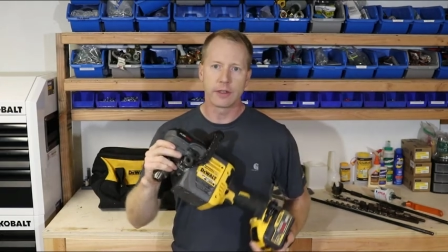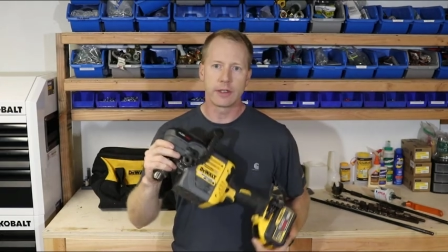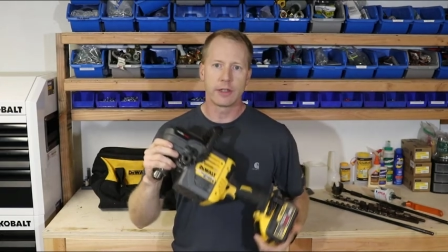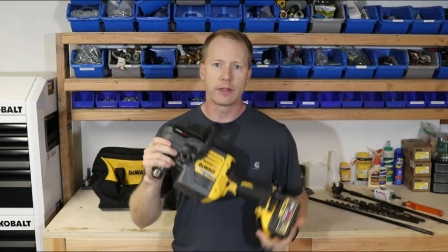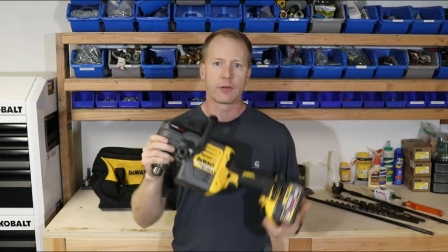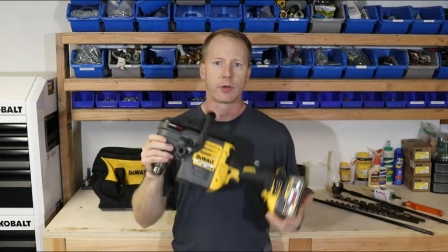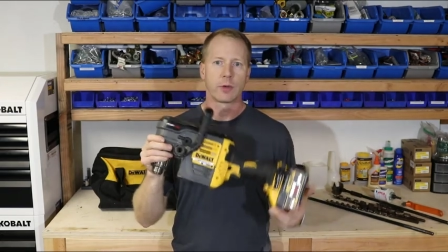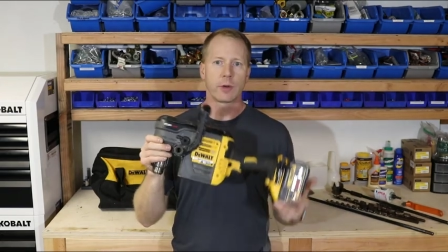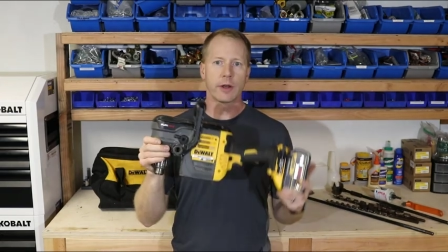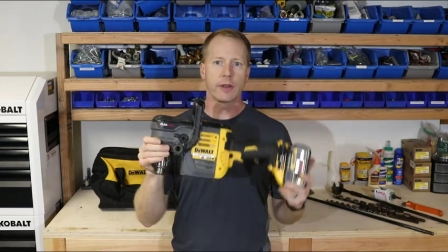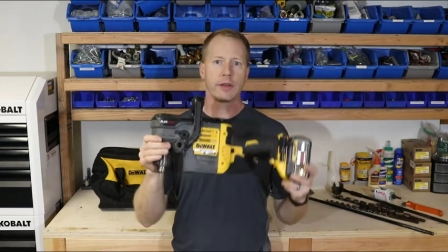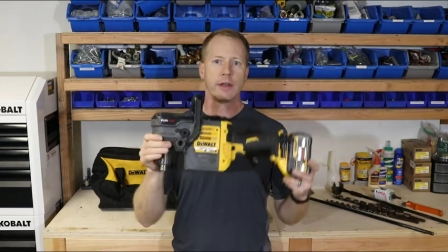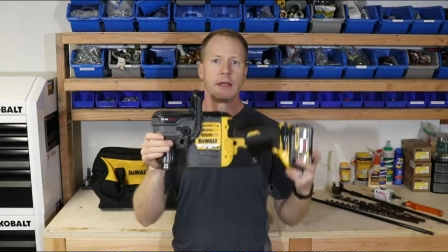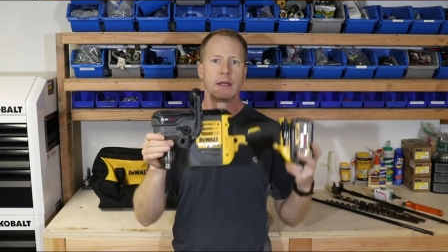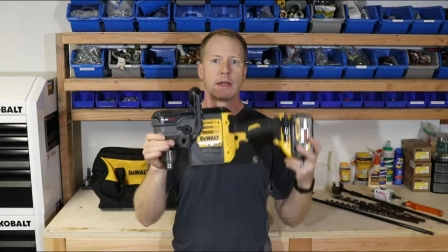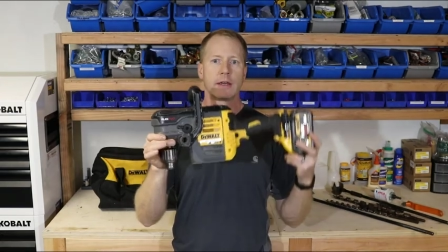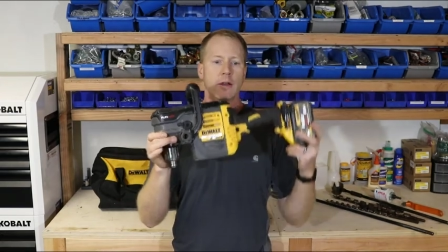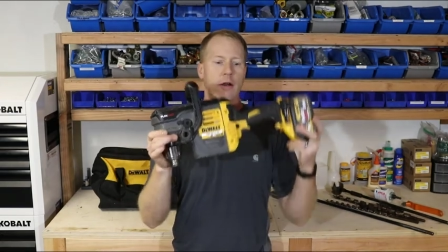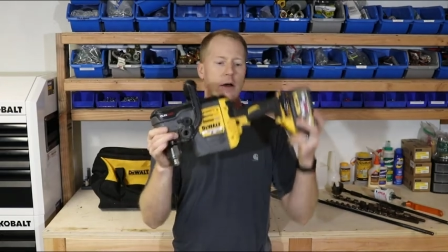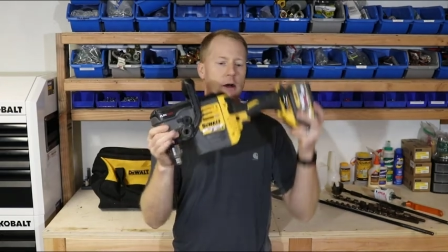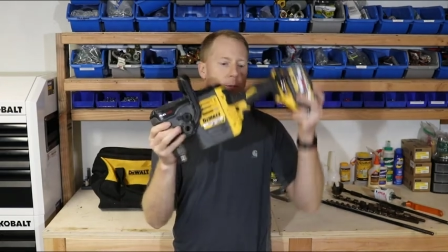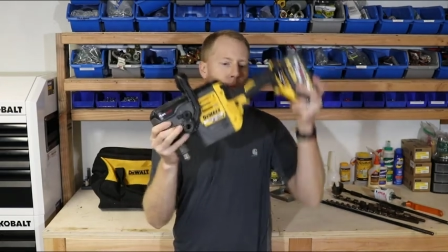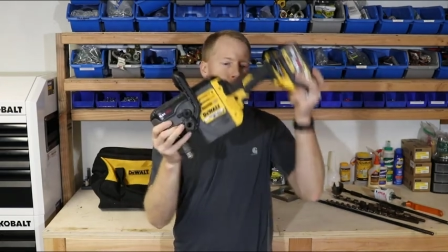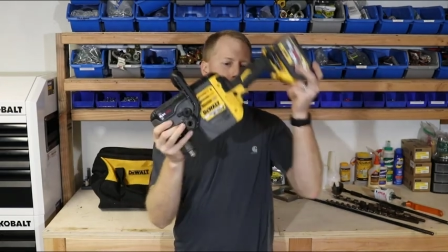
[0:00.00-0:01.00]
It's one of the
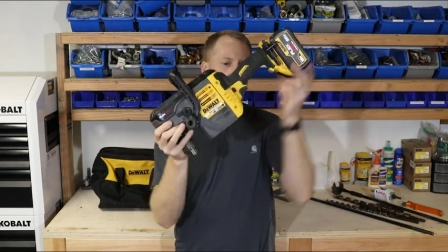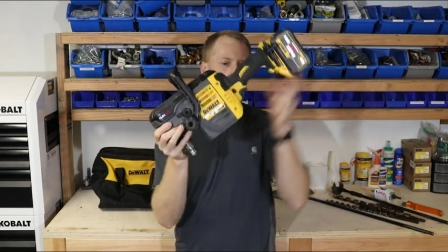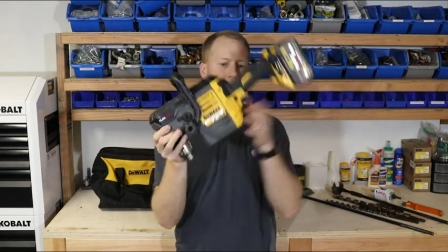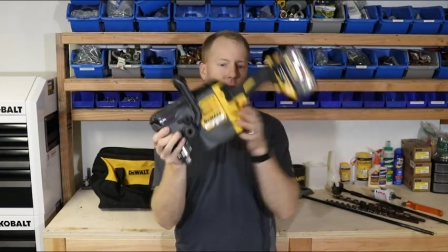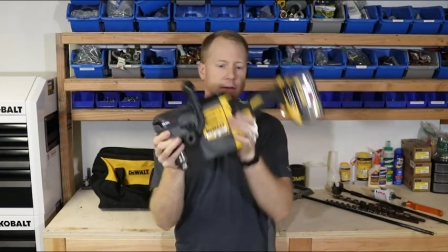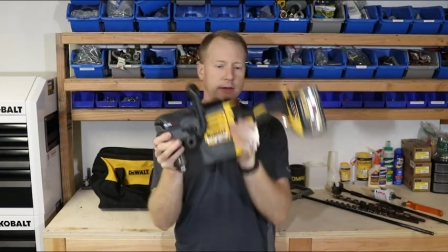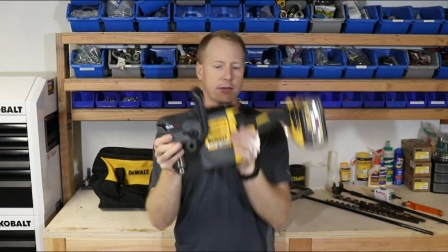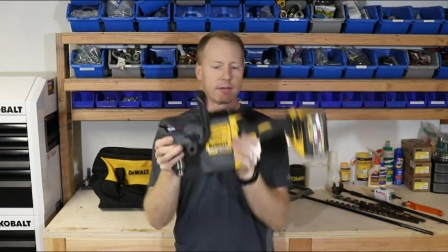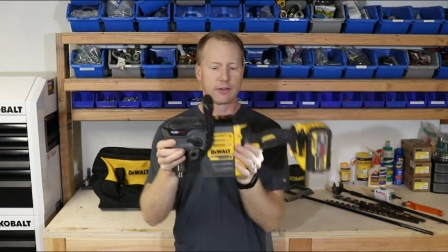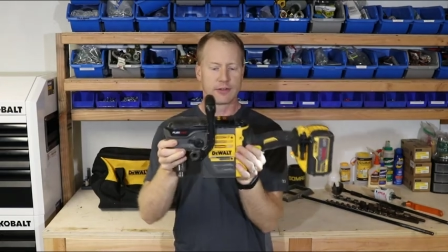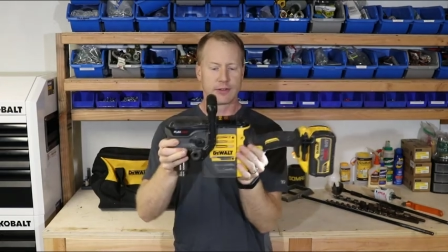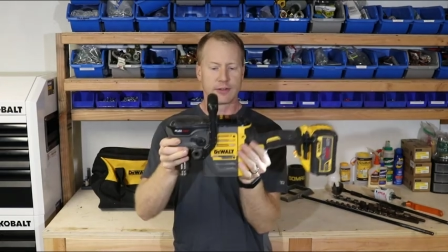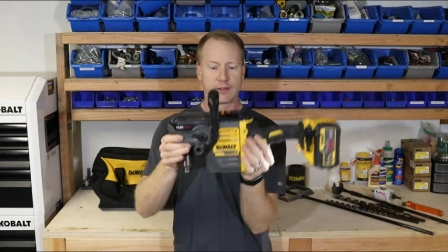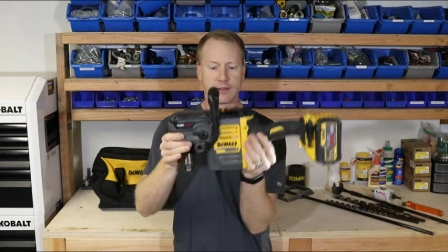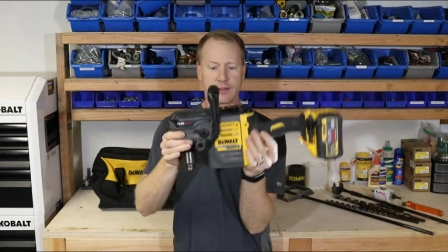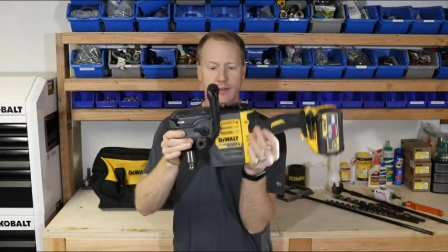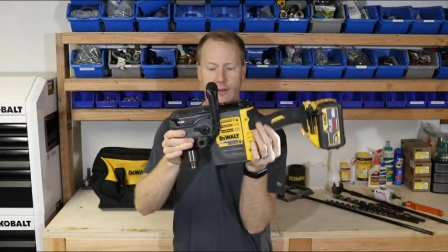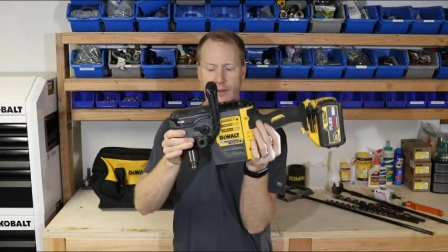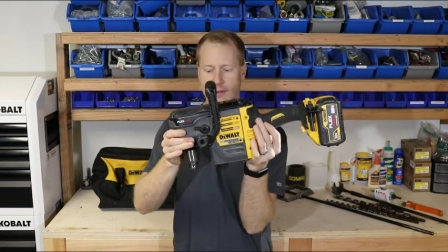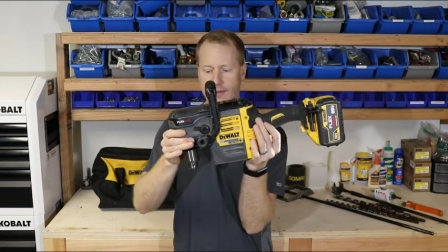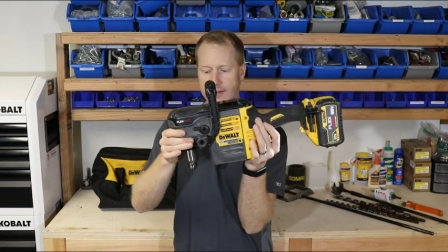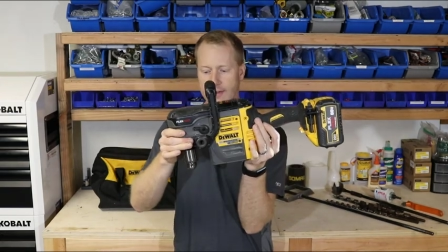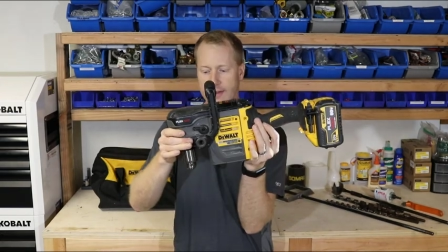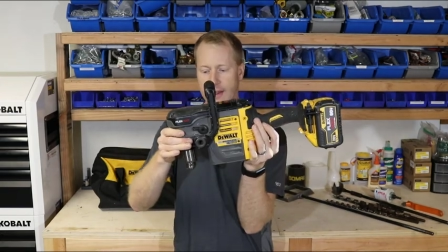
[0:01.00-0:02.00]
compact
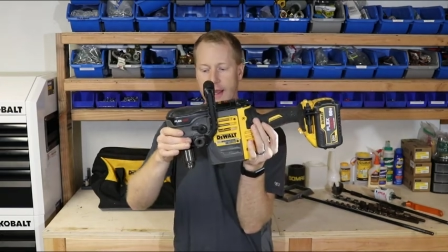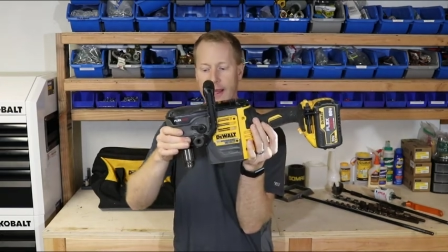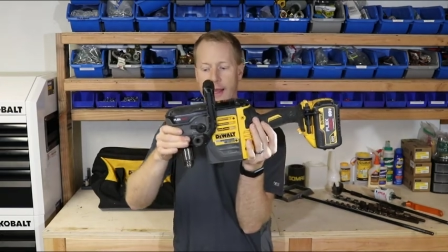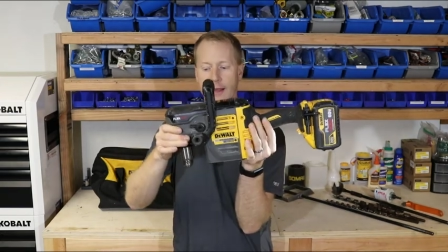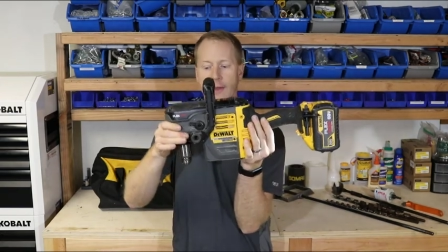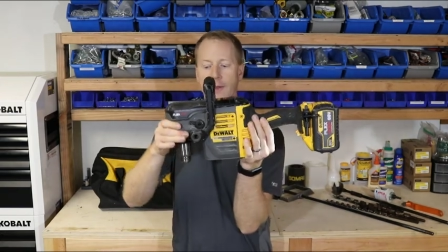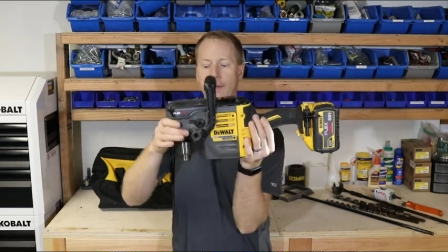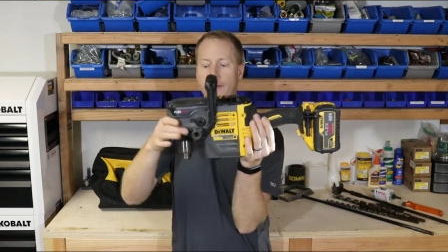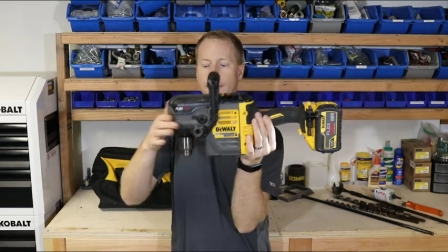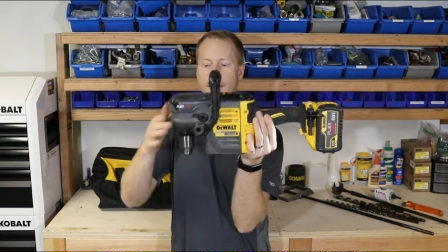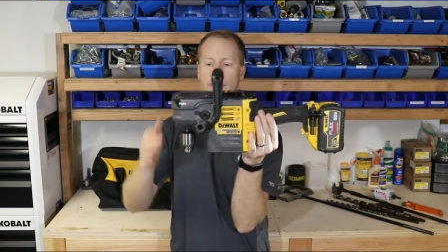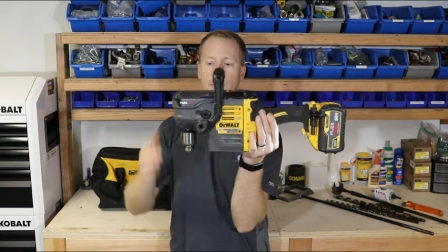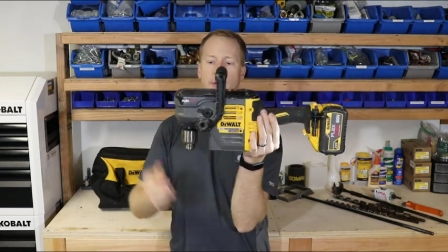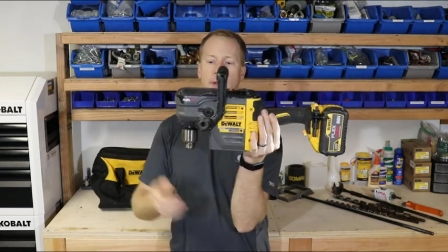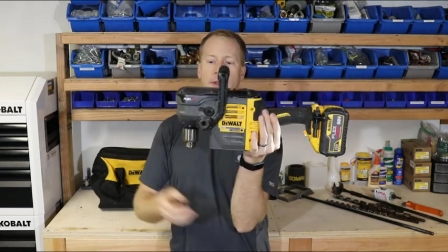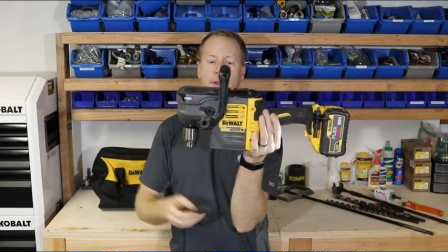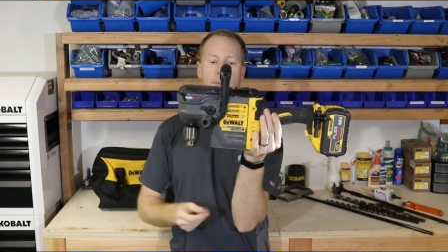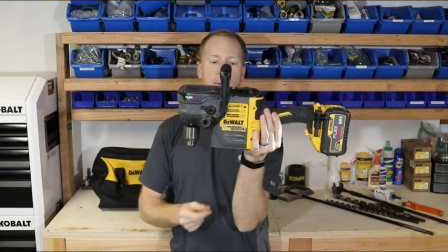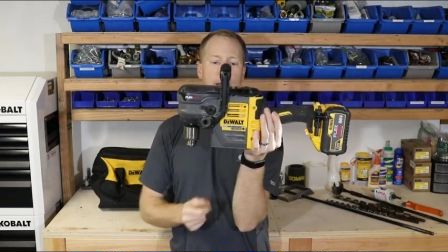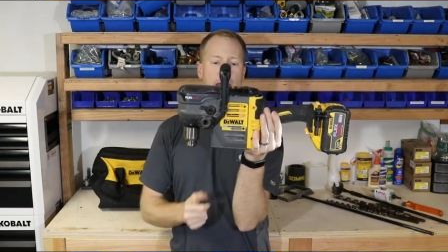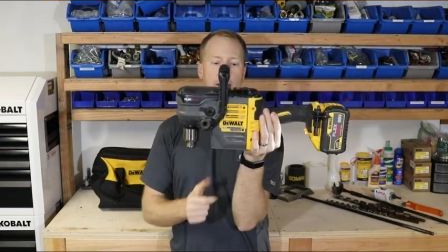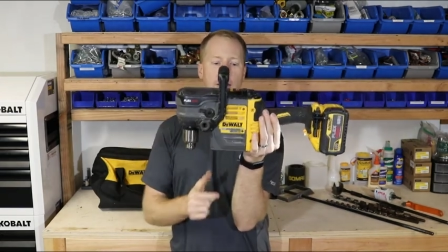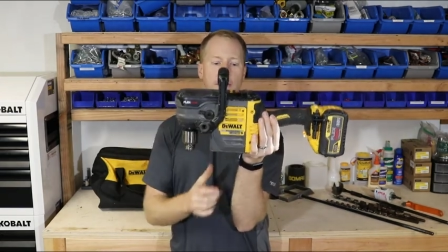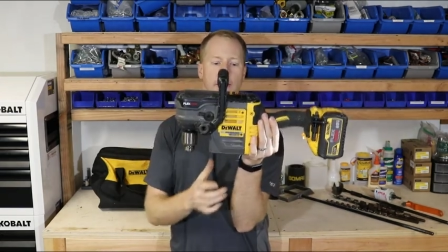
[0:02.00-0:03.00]
style with the
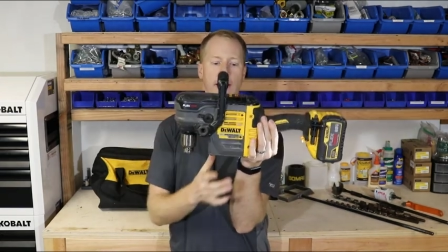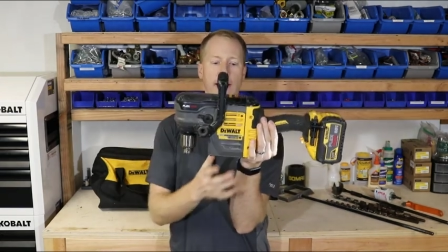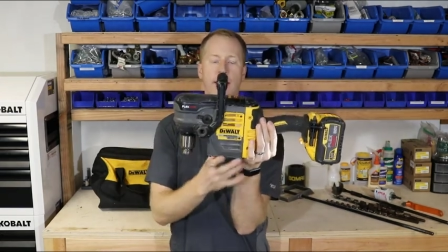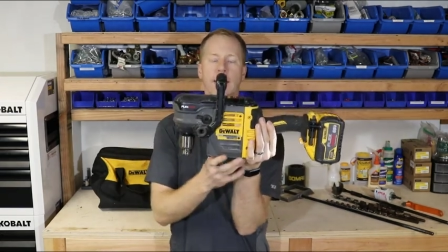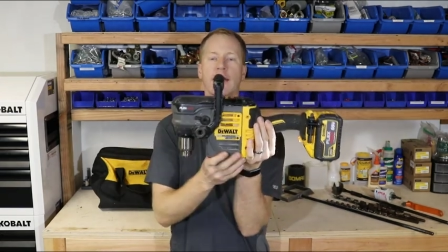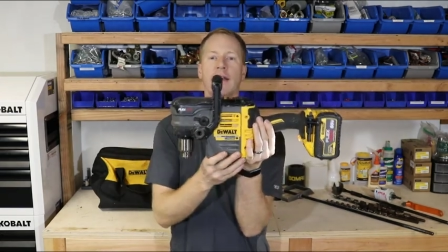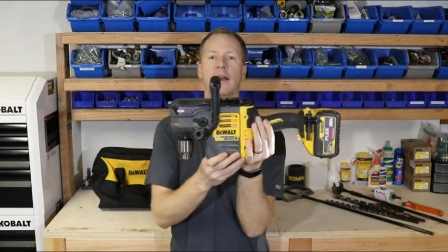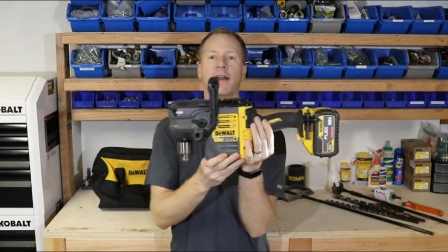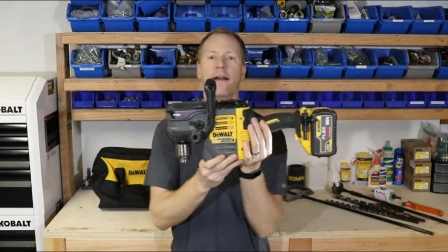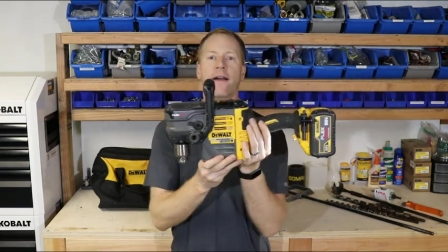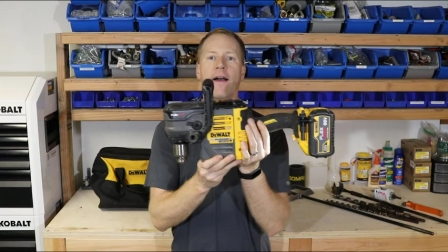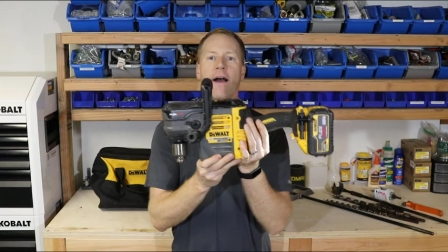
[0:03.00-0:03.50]
battery in.